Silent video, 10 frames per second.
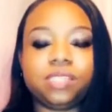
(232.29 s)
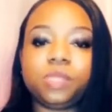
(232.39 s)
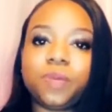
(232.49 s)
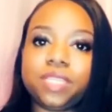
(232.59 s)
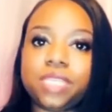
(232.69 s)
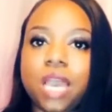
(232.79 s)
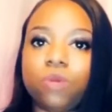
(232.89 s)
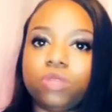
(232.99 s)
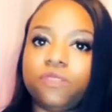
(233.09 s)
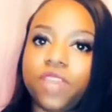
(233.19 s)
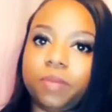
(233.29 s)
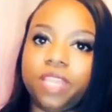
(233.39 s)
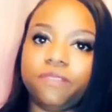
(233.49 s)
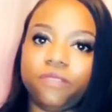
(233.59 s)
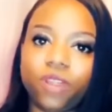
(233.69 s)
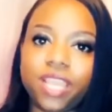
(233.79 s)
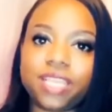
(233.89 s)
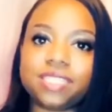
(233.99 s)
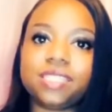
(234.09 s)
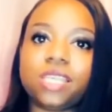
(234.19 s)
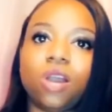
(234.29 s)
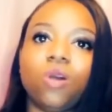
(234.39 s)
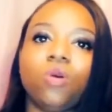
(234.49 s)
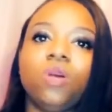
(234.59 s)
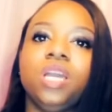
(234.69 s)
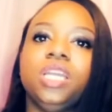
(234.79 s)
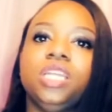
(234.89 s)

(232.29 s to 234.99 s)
spend time with family and friends. So,